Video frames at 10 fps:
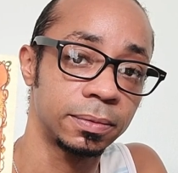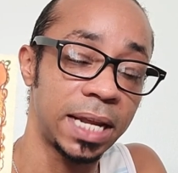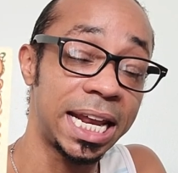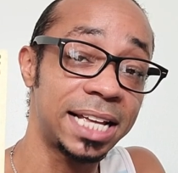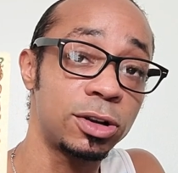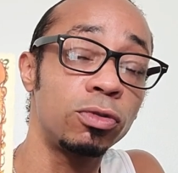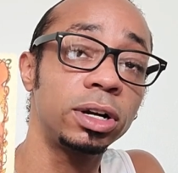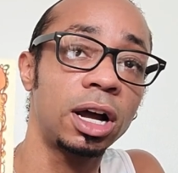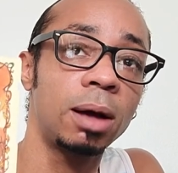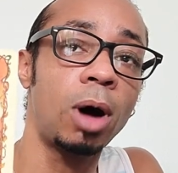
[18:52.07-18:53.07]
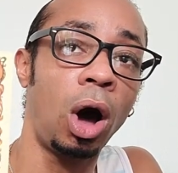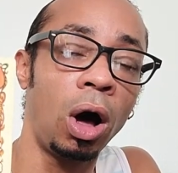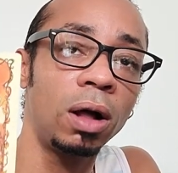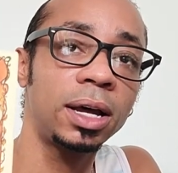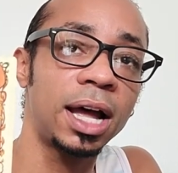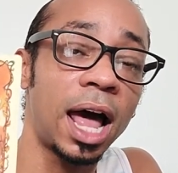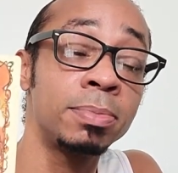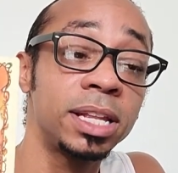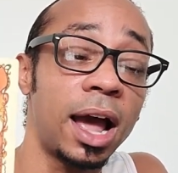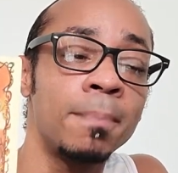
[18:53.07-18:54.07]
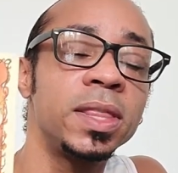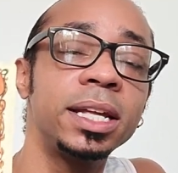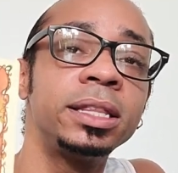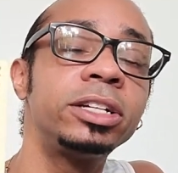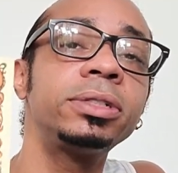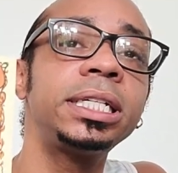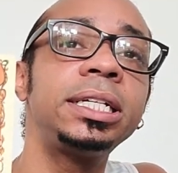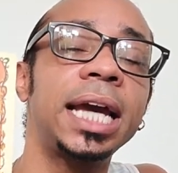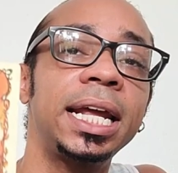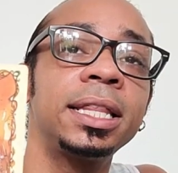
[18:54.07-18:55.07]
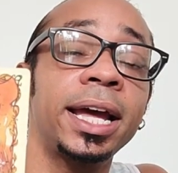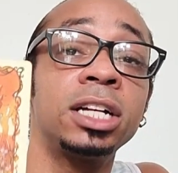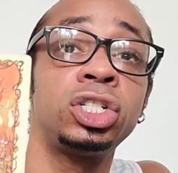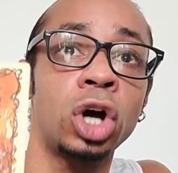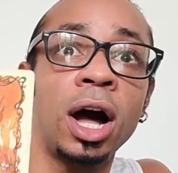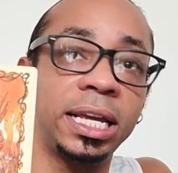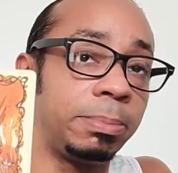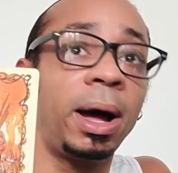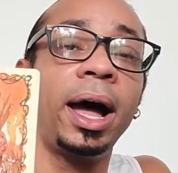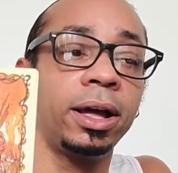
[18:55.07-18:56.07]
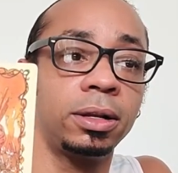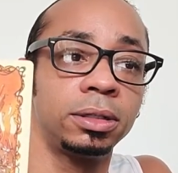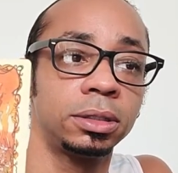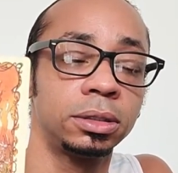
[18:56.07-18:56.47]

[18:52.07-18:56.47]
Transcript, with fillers: It has overcome all, I'm, I'm literally getting like a doggy pile.